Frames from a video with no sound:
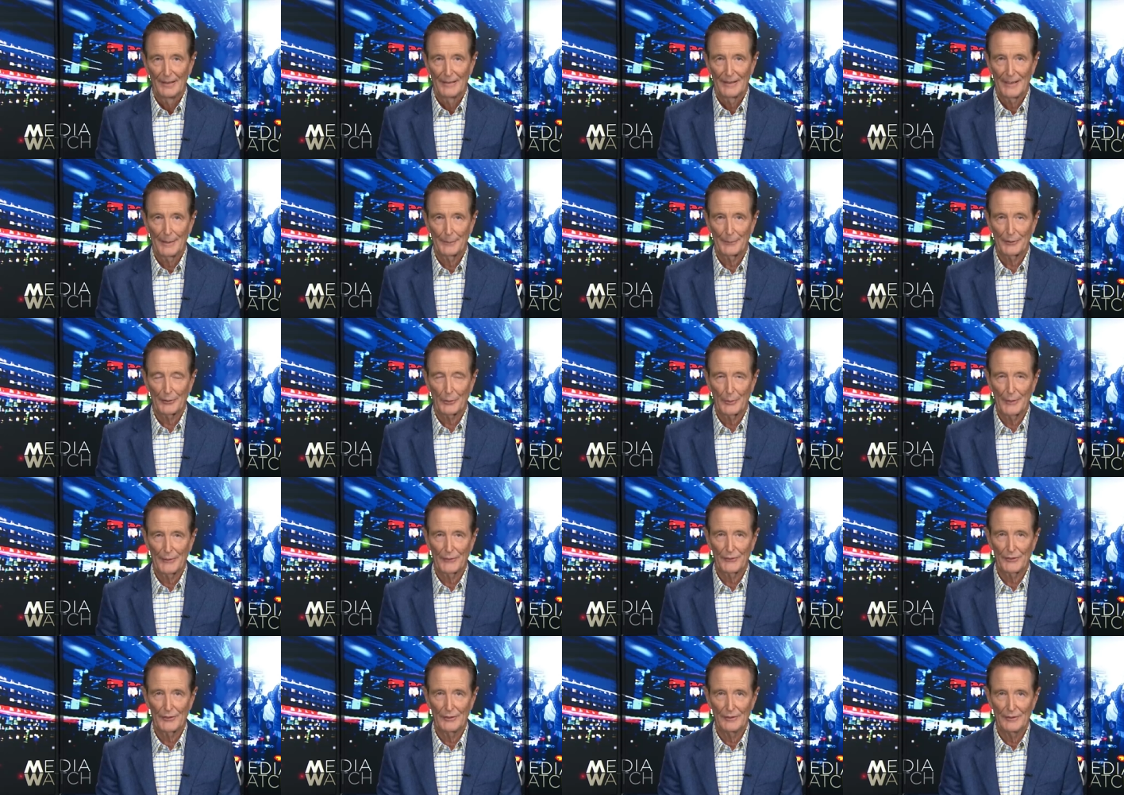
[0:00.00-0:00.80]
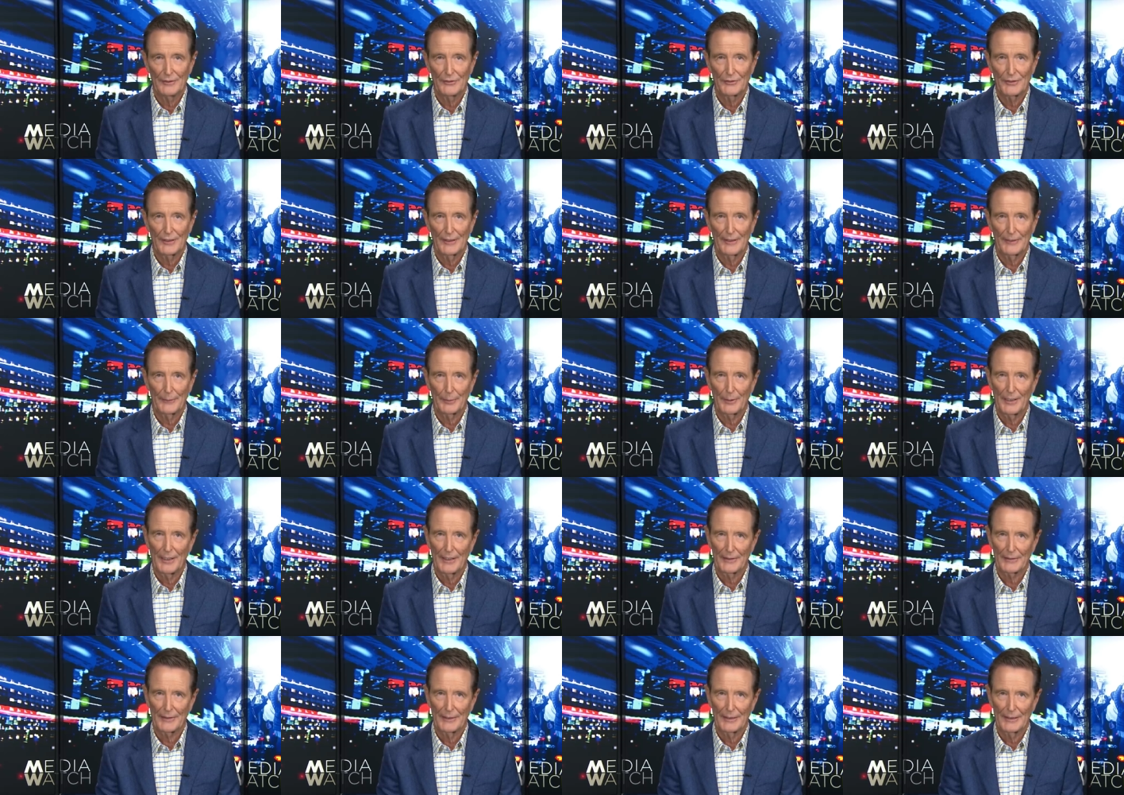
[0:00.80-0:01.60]
That was the question journalists
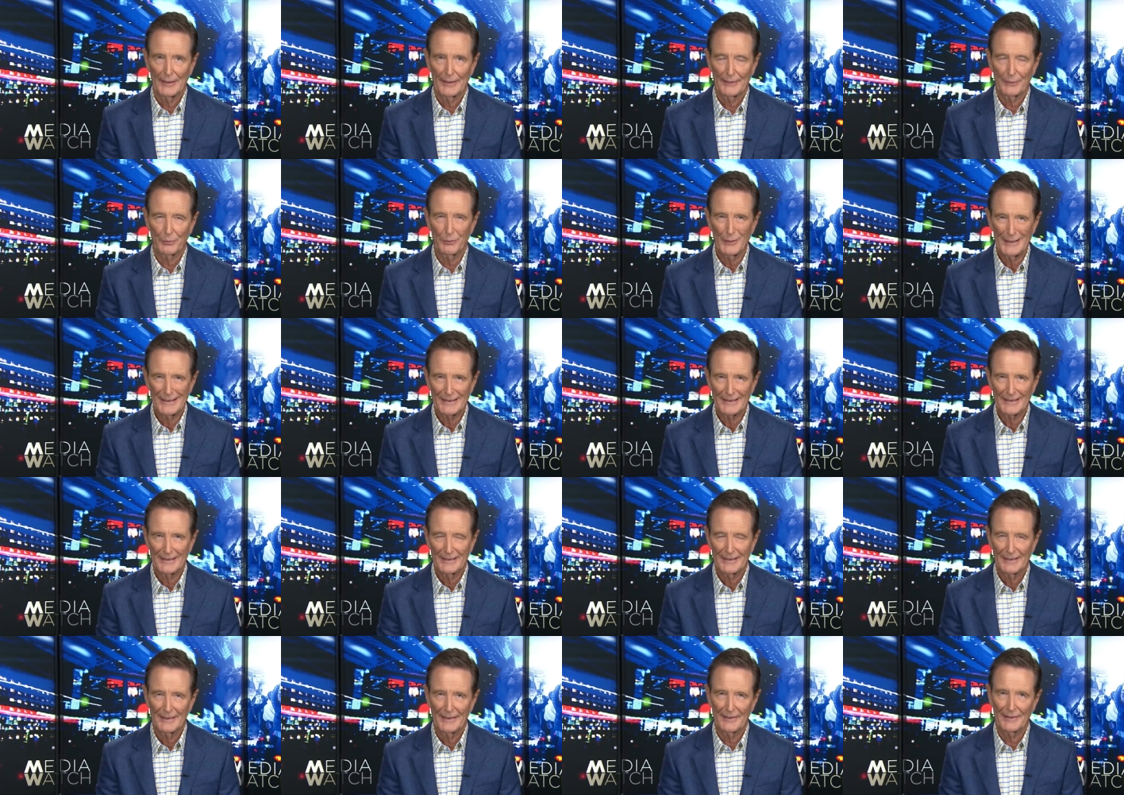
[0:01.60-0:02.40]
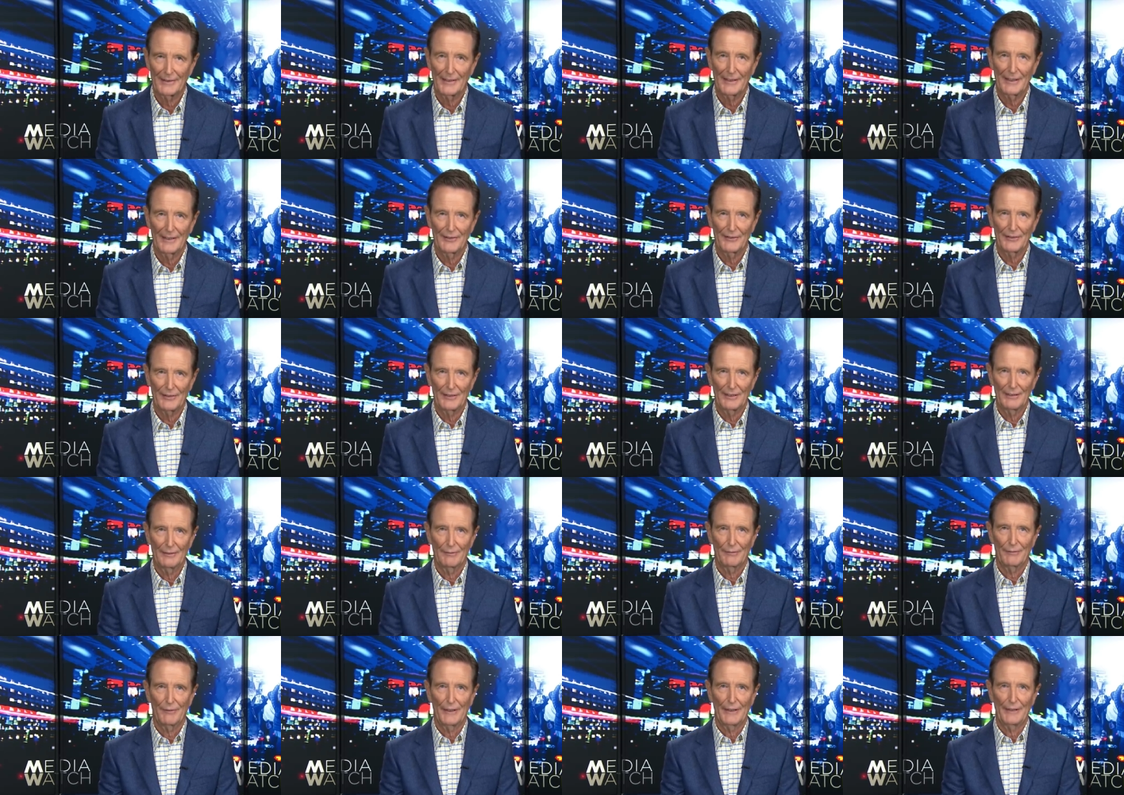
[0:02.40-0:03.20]
were asking last week as the
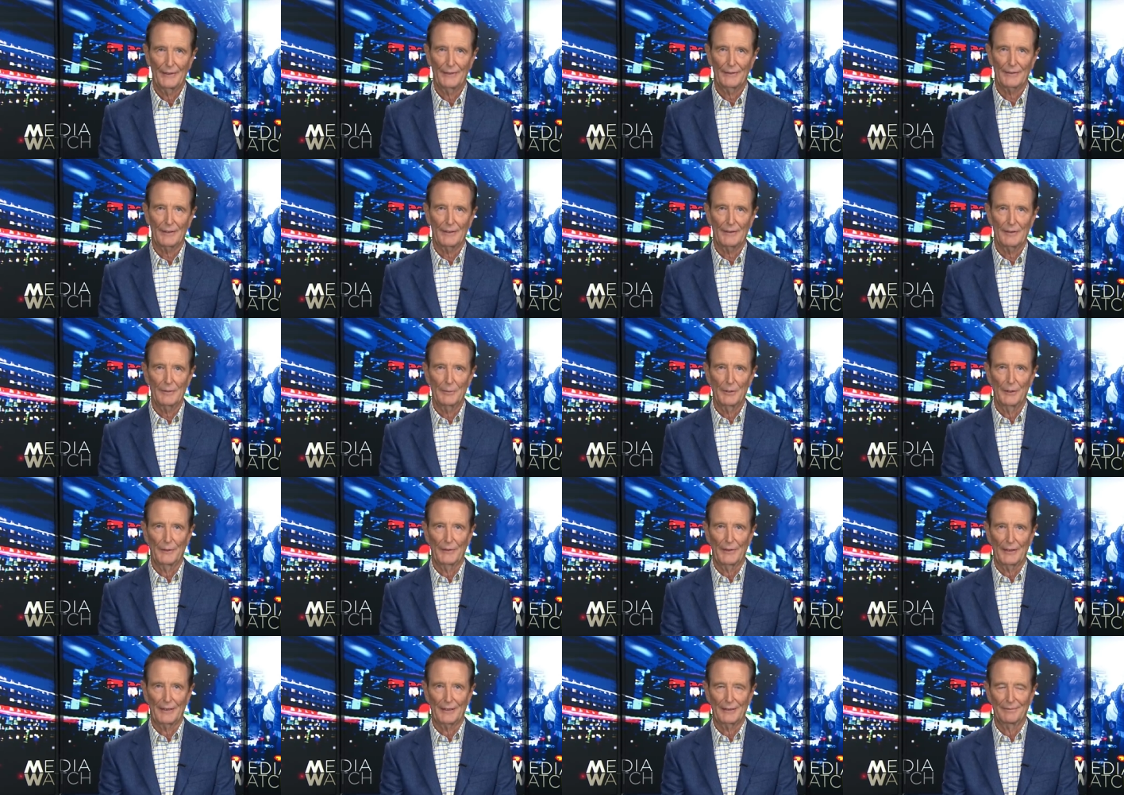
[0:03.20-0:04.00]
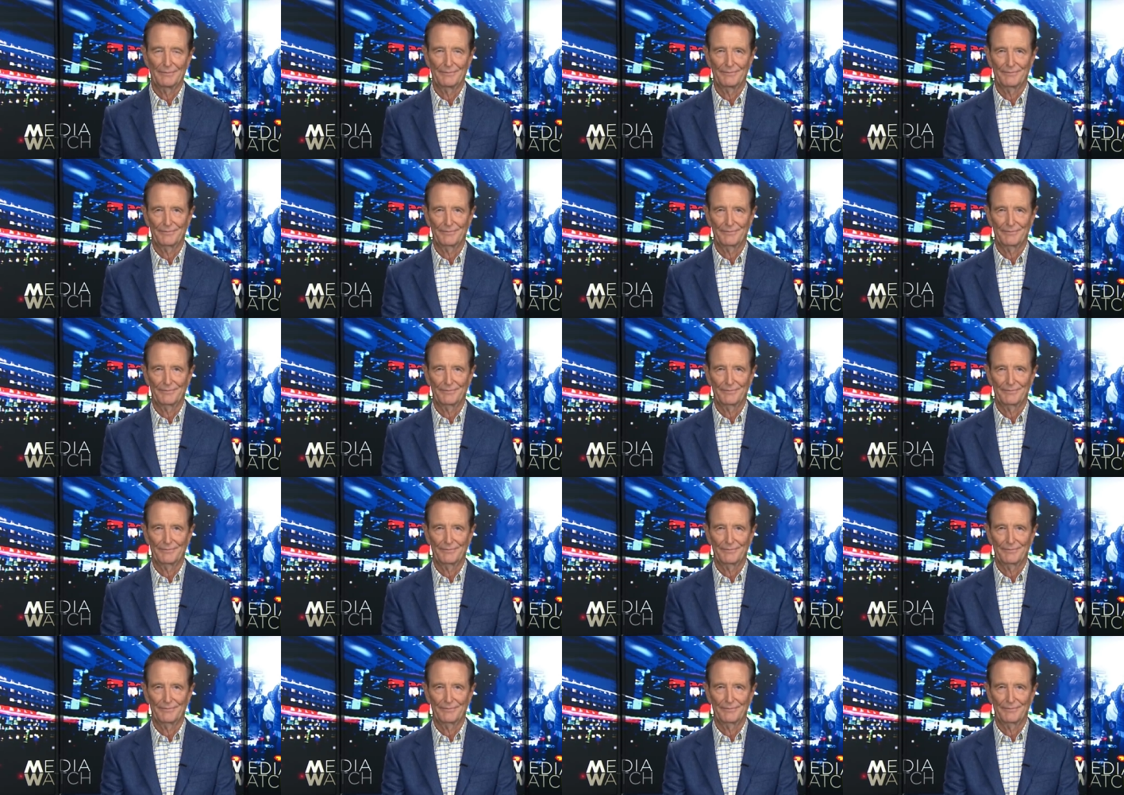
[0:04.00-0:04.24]
AG faced the music.